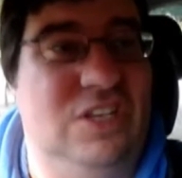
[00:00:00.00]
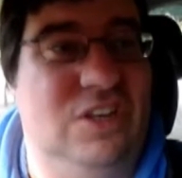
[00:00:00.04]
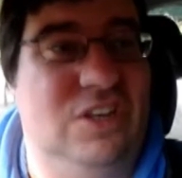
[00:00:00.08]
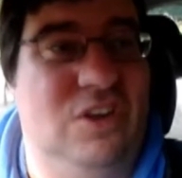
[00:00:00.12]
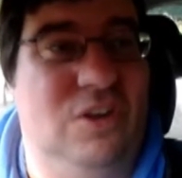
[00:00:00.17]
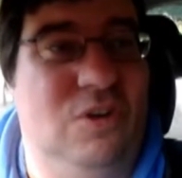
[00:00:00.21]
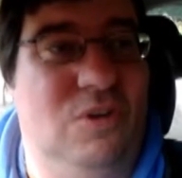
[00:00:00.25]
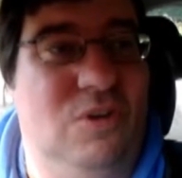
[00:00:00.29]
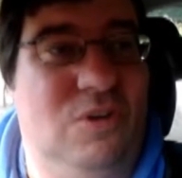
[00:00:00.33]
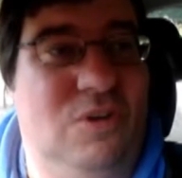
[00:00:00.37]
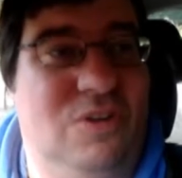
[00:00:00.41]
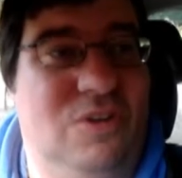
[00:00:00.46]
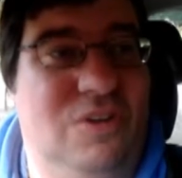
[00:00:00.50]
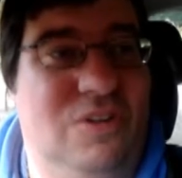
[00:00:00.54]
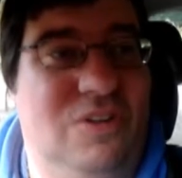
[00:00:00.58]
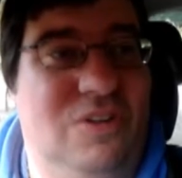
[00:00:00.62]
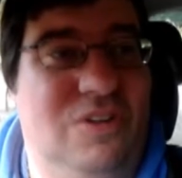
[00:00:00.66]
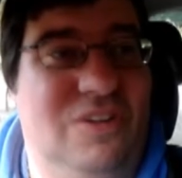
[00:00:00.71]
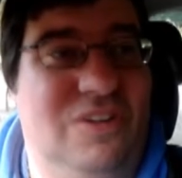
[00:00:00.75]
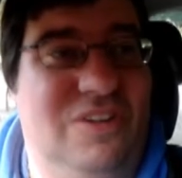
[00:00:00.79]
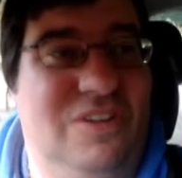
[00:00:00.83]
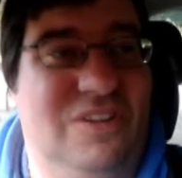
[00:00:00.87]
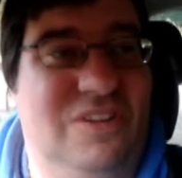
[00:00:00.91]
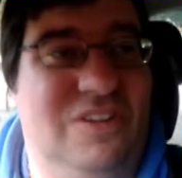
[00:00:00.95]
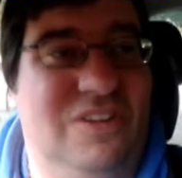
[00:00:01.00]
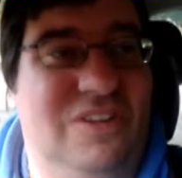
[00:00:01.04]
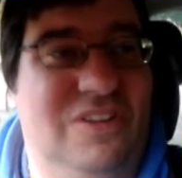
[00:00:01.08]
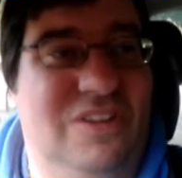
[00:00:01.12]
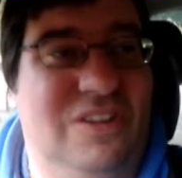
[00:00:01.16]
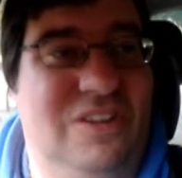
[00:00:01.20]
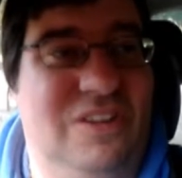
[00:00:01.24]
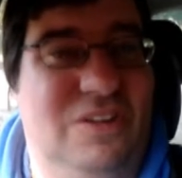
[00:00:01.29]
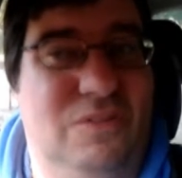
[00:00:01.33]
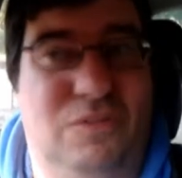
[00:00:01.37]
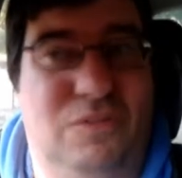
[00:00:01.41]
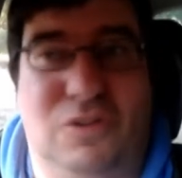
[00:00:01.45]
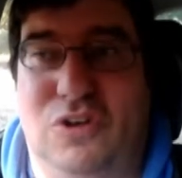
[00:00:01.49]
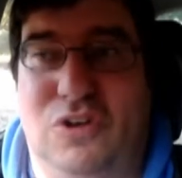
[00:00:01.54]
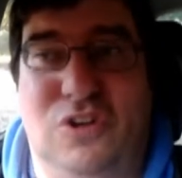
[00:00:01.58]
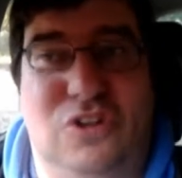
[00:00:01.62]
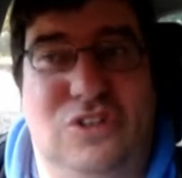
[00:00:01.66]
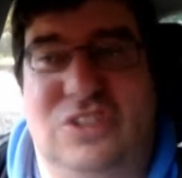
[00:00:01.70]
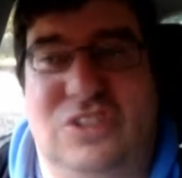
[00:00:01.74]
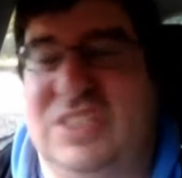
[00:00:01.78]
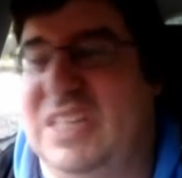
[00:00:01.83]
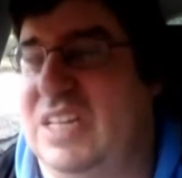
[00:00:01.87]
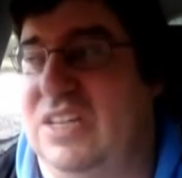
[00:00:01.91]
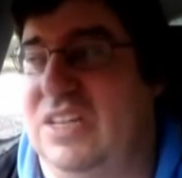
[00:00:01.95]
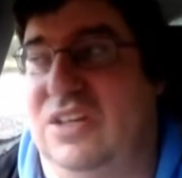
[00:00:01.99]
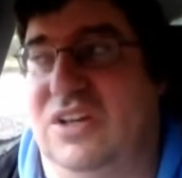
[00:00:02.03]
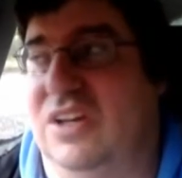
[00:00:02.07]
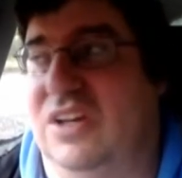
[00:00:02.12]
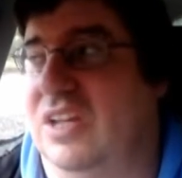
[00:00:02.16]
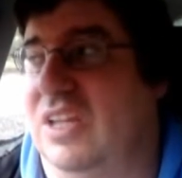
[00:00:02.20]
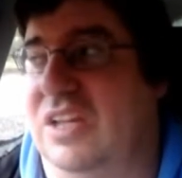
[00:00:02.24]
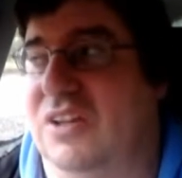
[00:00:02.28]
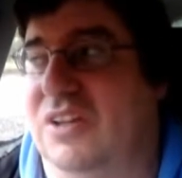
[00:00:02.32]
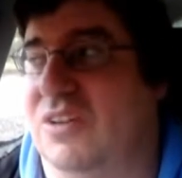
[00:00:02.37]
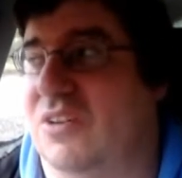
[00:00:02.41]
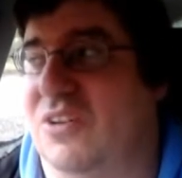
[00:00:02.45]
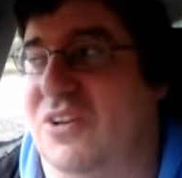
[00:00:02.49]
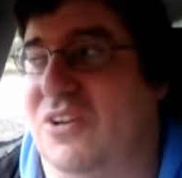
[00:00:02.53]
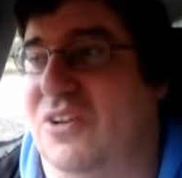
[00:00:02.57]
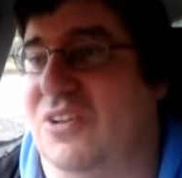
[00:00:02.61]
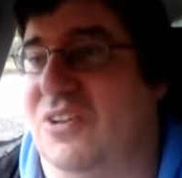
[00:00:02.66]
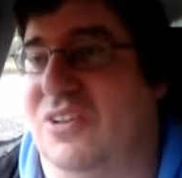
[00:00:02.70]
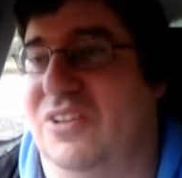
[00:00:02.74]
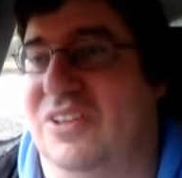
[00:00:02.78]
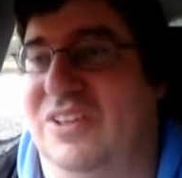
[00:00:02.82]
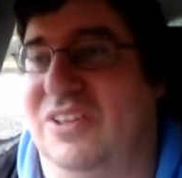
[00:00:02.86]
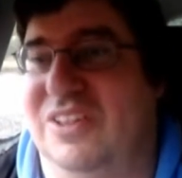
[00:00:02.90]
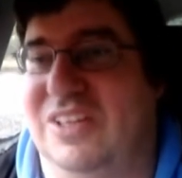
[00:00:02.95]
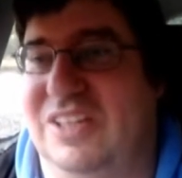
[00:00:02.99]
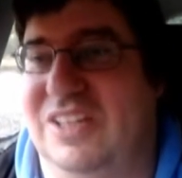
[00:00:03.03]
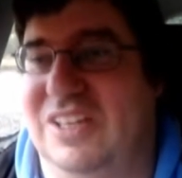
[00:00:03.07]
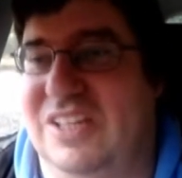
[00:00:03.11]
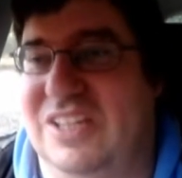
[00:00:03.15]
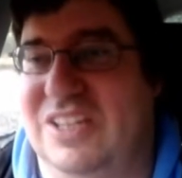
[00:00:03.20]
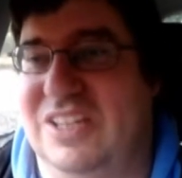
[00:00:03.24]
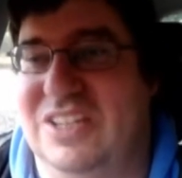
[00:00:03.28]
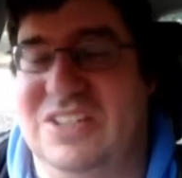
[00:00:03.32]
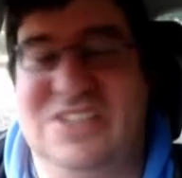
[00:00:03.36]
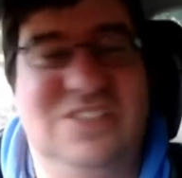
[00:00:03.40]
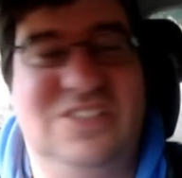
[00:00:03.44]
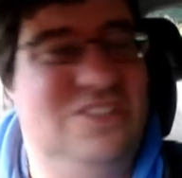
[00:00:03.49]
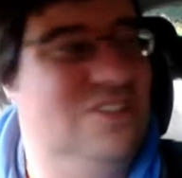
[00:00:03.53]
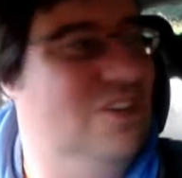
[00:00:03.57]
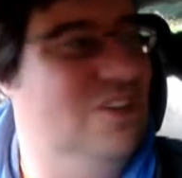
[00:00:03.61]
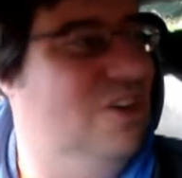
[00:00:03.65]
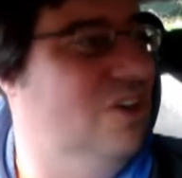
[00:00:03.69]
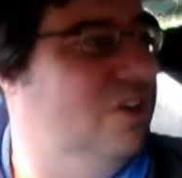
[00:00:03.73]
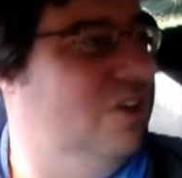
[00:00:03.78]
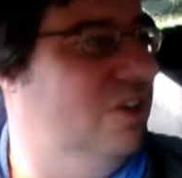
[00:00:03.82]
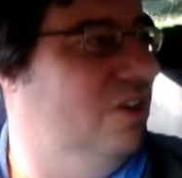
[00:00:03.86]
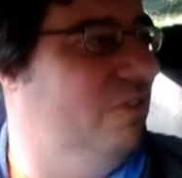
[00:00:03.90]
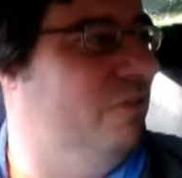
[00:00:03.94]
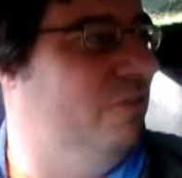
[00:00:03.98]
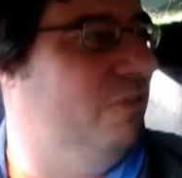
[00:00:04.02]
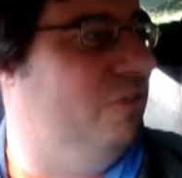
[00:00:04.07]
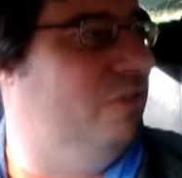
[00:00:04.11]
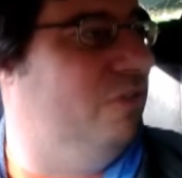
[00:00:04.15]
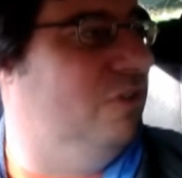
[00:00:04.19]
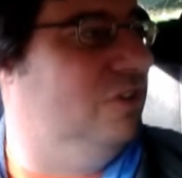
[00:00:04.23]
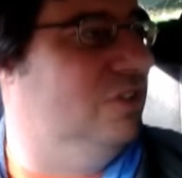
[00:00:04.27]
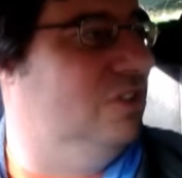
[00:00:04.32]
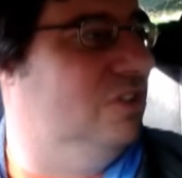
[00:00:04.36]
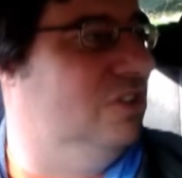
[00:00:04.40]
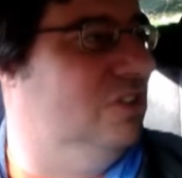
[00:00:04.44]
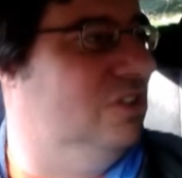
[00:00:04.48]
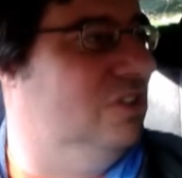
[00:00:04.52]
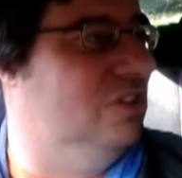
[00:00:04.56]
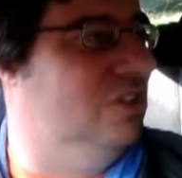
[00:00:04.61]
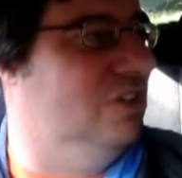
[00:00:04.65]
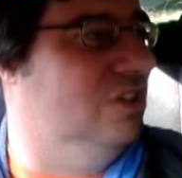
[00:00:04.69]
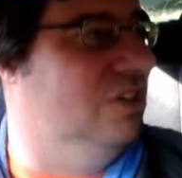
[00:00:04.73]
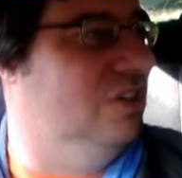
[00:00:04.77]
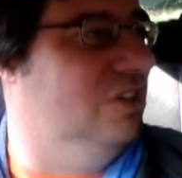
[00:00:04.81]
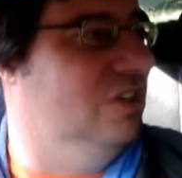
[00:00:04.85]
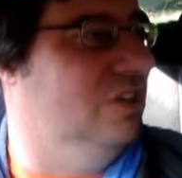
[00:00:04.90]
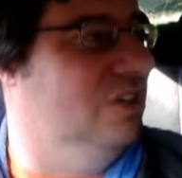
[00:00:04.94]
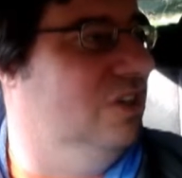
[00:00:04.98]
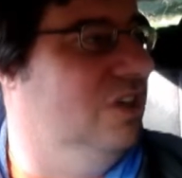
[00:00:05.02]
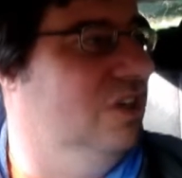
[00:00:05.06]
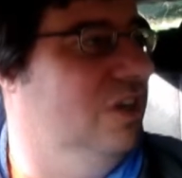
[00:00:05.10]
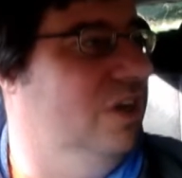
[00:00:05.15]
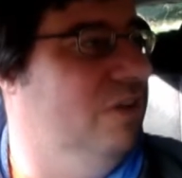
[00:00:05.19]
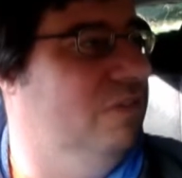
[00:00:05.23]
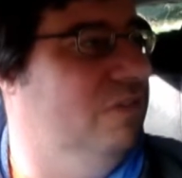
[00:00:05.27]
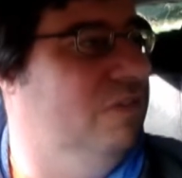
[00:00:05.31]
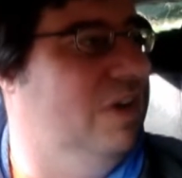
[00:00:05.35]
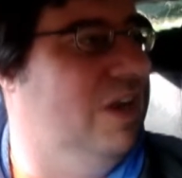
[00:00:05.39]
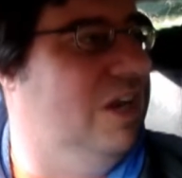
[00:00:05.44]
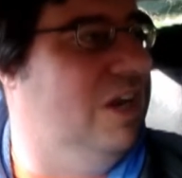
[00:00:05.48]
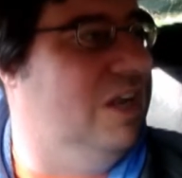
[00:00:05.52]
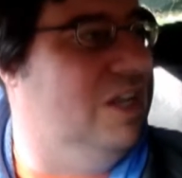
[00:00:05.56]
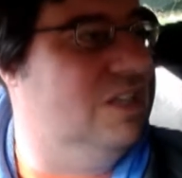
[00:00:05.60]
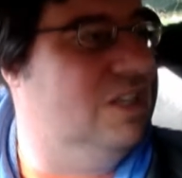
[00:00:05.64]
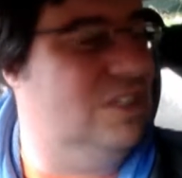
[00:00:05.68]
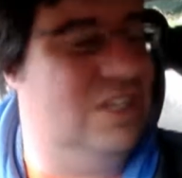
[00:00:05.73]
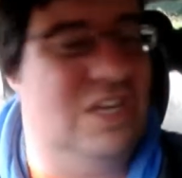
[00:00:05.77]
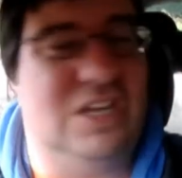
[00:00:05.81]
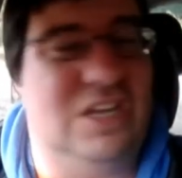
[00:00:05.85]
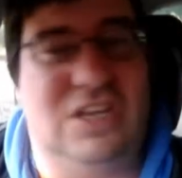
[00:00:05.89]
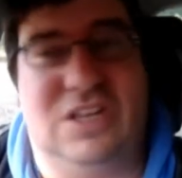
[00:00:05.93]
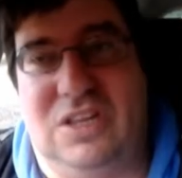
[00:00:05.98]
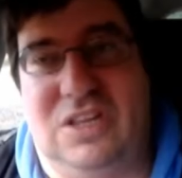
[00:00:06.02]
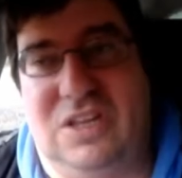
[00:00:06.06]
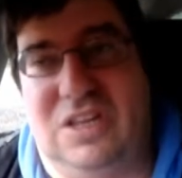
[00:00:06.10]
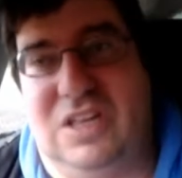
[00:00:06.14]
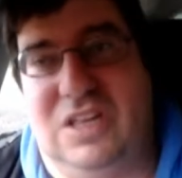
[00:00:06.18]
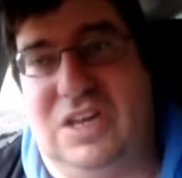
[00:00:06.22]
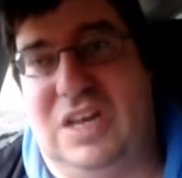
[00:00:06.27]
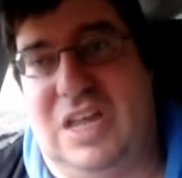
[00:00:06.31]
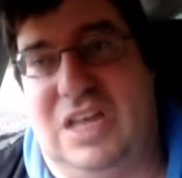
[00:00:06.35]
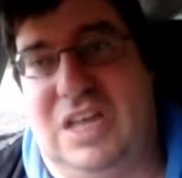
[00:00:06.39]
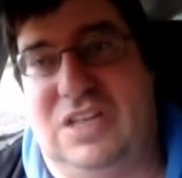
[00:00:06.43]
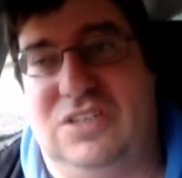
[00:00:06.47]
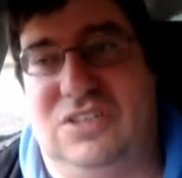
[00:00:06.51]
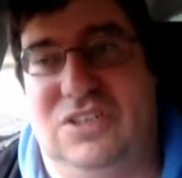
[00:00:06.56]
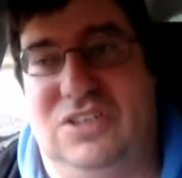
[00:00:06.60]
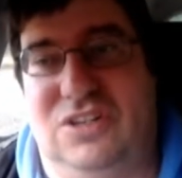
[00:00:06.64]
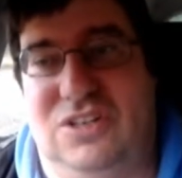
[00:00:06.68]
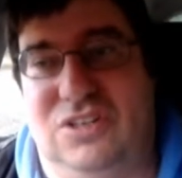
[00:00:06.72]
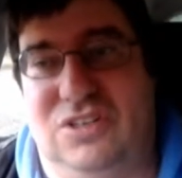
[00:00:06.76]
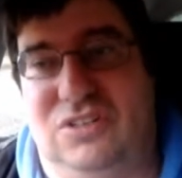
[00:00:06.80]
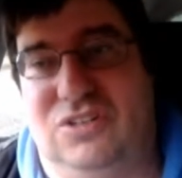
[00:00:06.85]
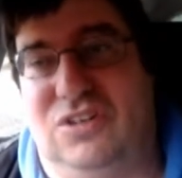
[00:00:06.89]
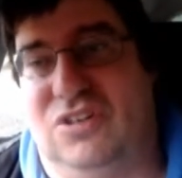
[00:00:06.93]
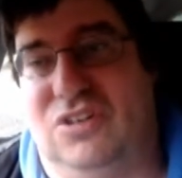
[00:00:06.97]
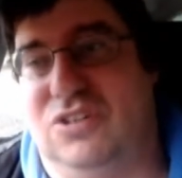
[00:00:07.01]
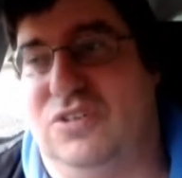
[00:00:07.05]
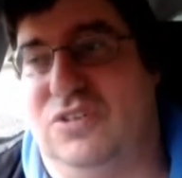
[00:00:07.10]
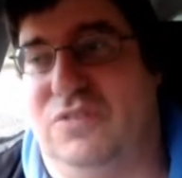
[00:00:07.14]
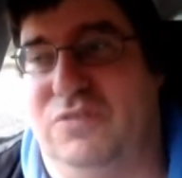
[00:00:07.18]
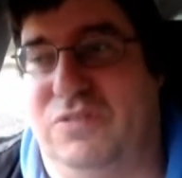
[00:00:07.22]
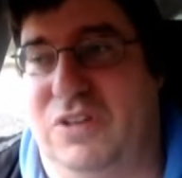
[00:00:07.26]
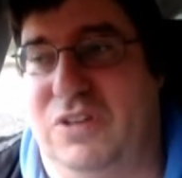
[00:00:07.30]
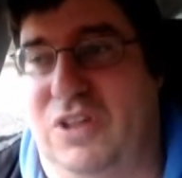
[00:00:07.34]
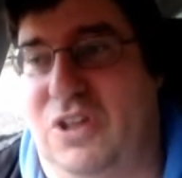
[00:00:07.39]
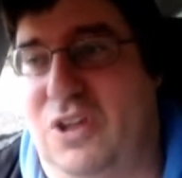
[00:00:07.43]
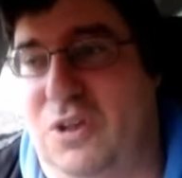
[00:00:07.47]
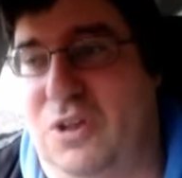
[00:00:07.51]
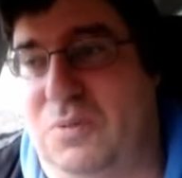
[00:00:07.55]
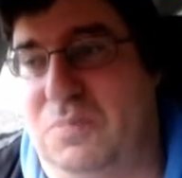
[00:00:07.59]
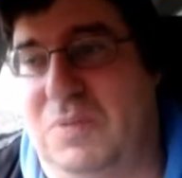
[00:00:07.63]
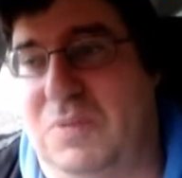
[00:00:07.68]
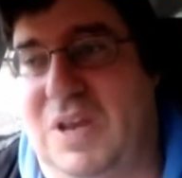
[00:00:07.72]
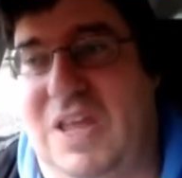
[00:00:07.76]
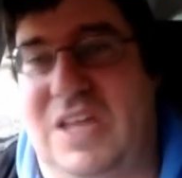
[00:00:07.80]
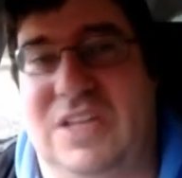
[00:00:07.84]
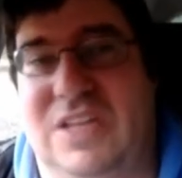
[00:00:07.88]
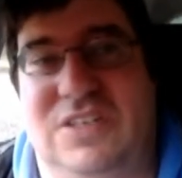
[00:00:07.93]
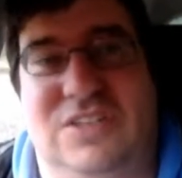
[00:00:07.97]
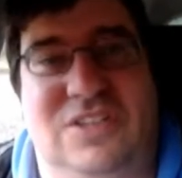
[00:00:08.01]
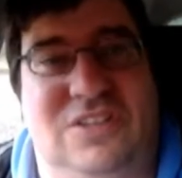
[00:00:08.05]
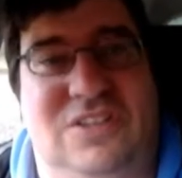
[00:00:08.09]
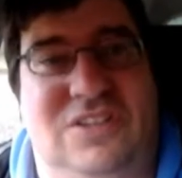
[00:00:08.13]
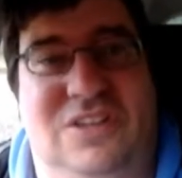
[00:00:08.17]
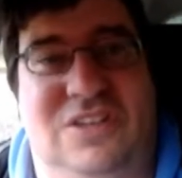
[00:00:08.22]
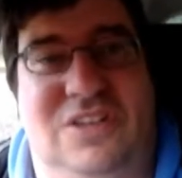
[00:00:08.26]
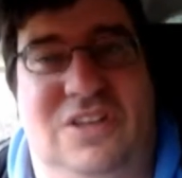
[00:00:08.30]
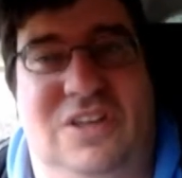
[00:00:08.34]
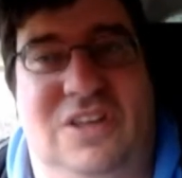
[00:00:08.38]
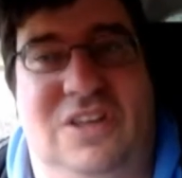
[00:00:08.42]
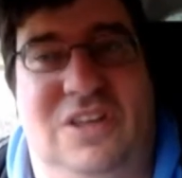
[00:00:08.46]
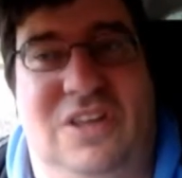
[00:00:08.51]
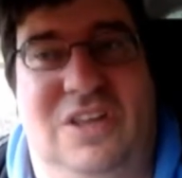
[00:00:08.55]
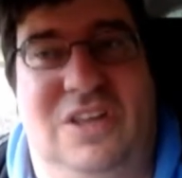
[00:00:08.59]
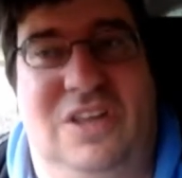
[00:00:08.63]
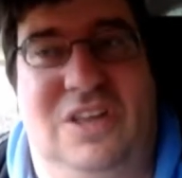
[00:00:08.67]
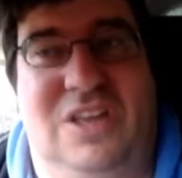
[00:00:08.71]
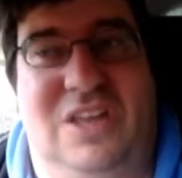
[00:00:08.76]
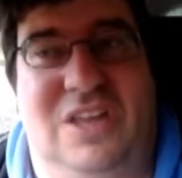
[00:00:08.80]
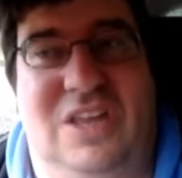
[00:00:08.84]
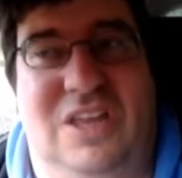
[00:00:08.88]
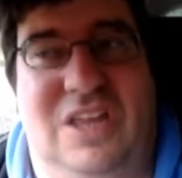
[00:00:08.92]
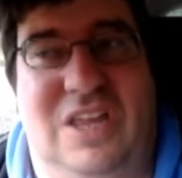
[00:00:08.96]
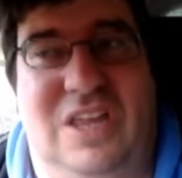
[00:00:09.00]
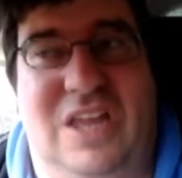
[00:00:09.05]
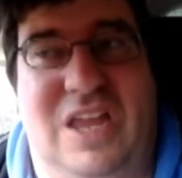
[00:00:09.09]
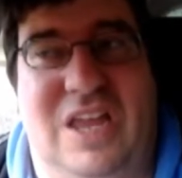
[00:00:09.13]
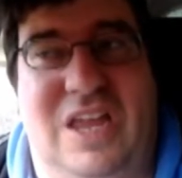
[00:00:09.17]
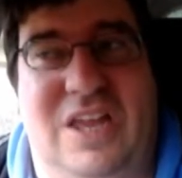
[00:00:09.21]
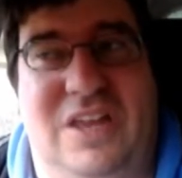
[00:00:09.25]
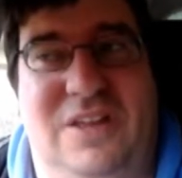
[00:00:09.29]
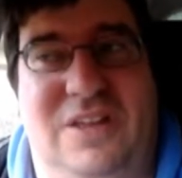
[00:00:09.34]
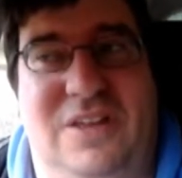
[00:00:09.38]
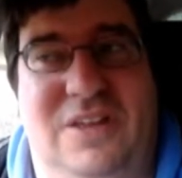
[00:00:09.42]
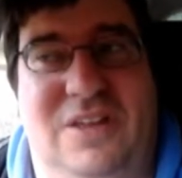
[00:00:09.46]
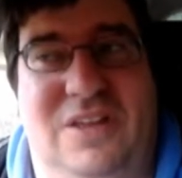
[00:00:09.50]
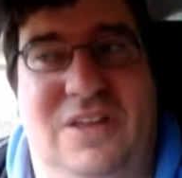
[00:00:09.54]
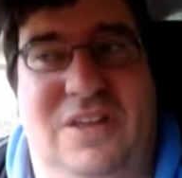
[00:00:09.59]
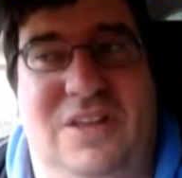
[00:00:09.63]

signal. We've got no signal here at all. So if I last had an accident or something, God bless, yeah,